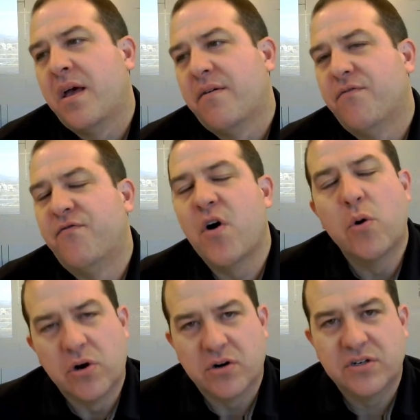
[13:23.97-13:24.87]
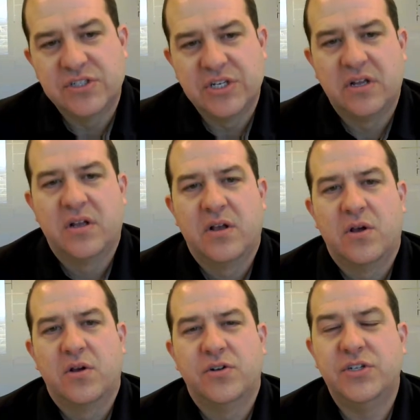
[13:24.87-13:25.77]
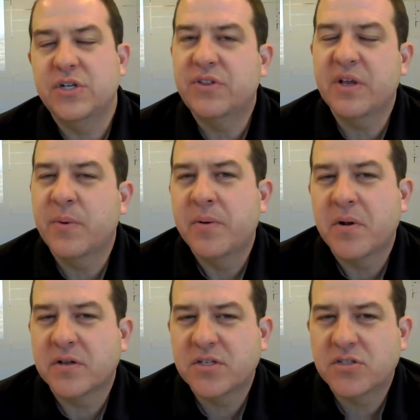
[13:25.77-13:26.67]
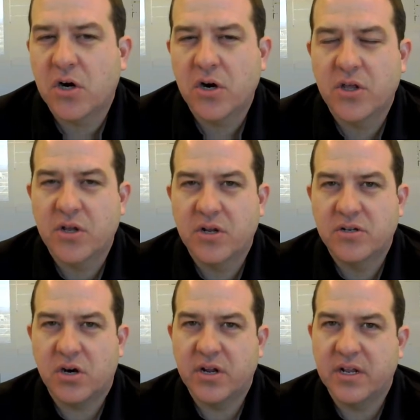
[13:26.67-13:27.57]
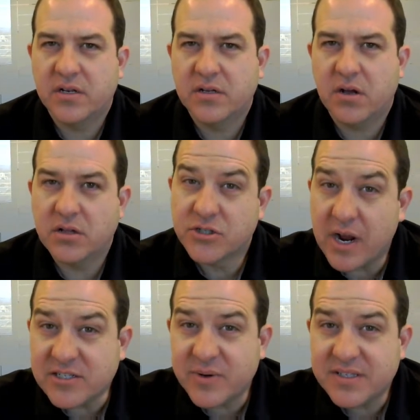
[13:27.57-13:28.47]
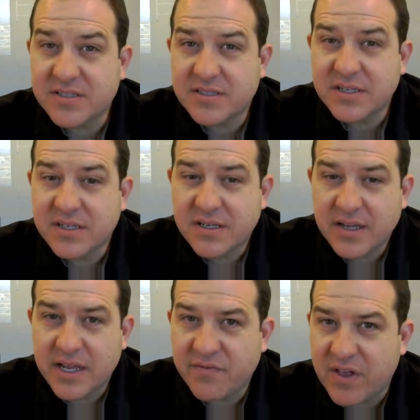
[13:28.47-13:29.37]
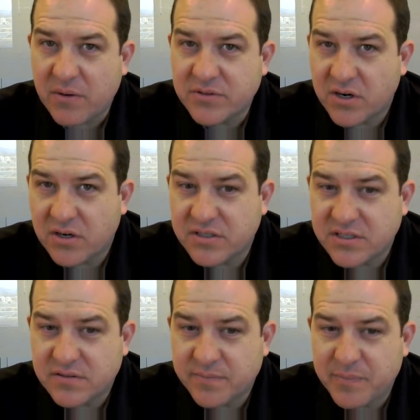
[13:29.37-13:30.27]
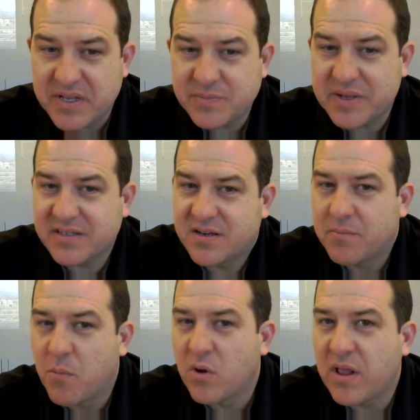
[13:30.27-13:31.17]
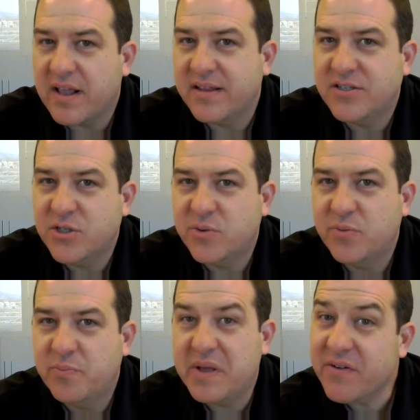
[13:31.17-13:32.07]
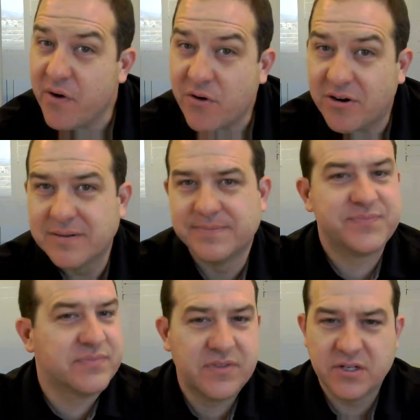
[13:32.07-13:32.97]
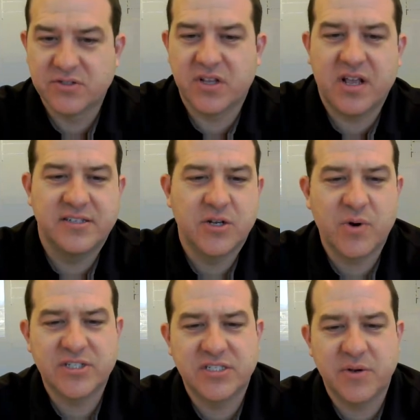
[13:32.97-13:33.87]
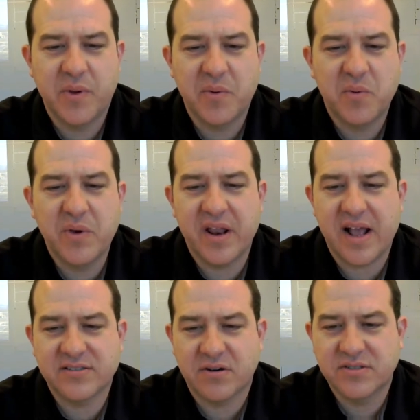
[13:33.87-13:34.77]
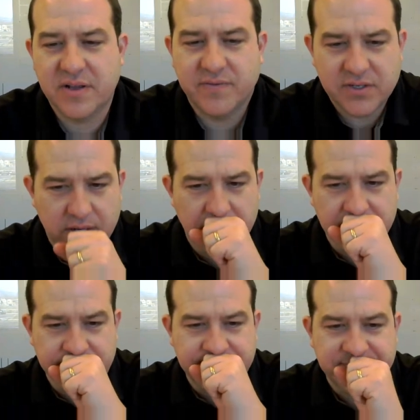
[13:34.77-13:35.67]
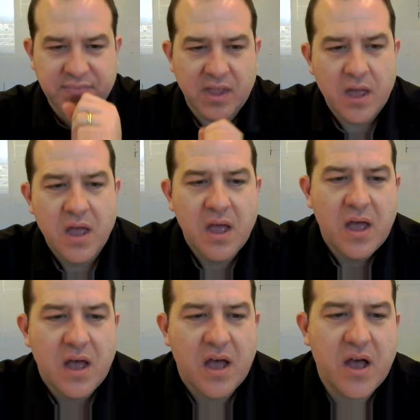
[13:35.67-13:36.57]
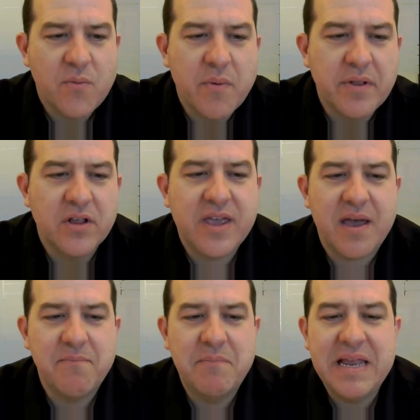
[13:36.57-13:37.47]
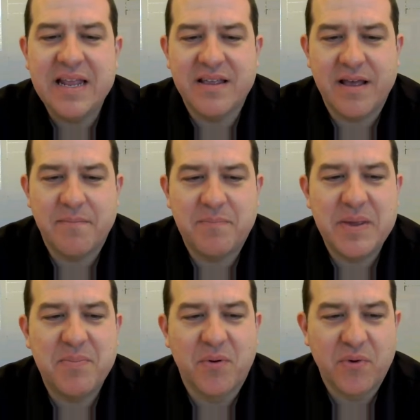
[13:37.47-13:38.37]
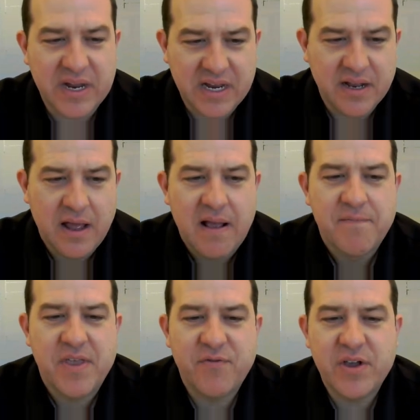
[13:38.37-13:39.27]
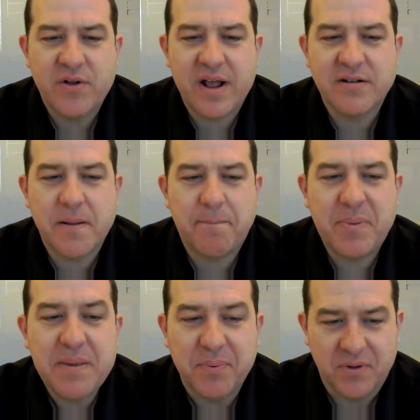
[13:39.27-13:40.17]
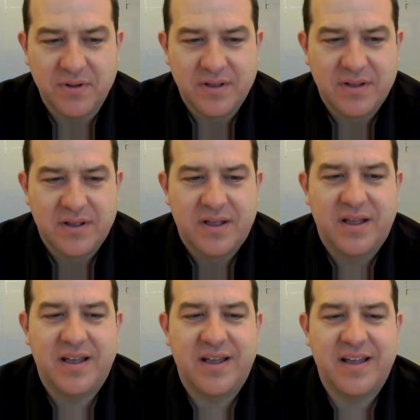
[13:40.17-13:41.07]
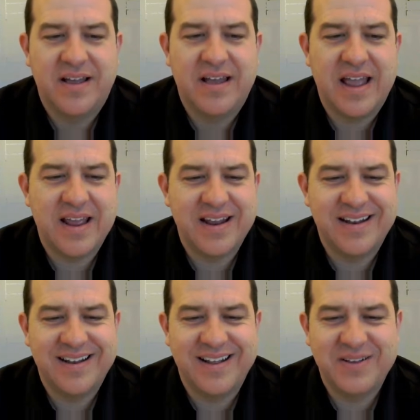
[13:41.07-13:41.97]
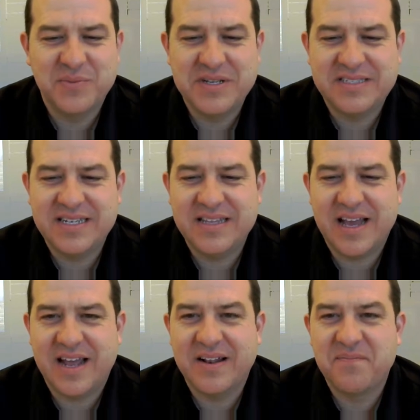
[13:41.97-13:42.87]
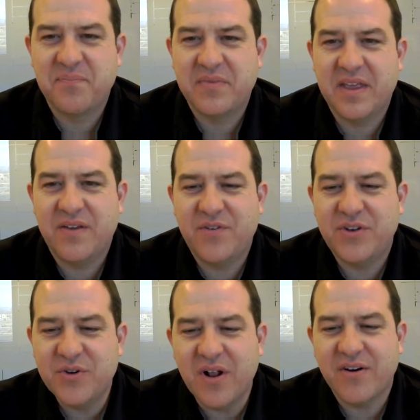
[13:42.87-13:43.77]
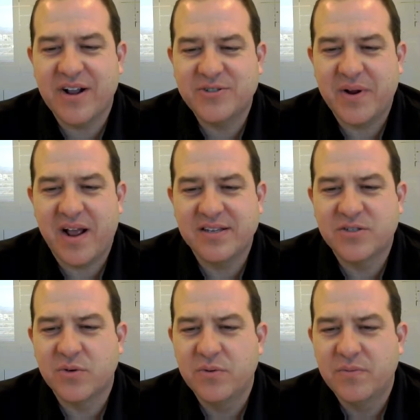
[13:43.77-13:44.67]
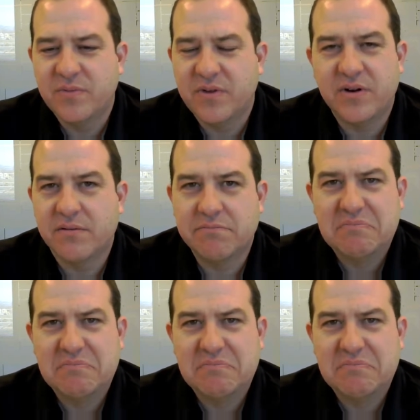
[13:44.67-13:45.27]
voters, do you think we would also target college graduates if that was our piece because they're more likely to be a voter? Those are the kinds of questions that we could ask ourselves. When we look at media that people read, if we go down to people and we see that if you do not graduate high school, you're